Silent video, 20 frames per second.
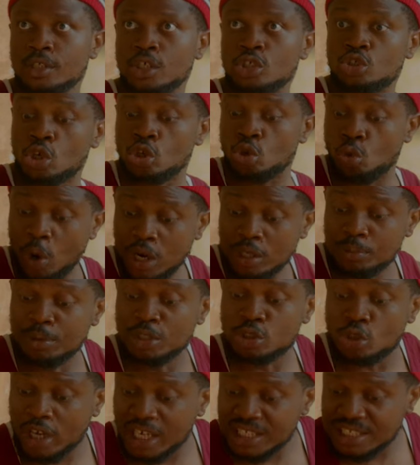So you want me
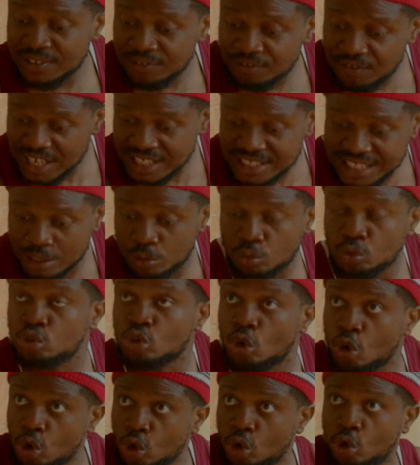to get infected with
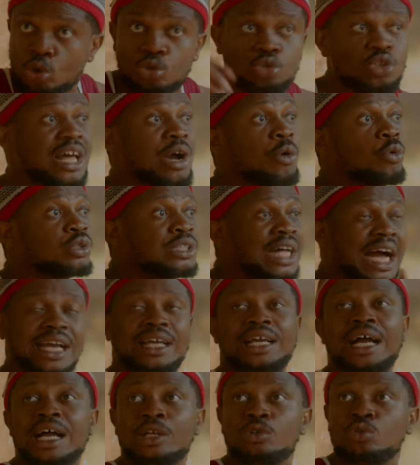your own clothes so that I will die
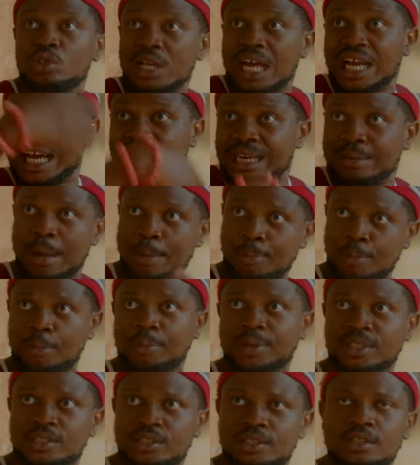and you will not carry my
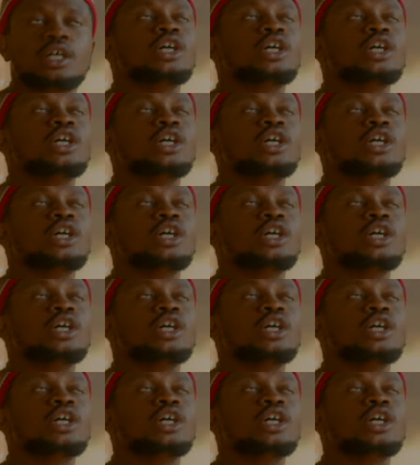properties?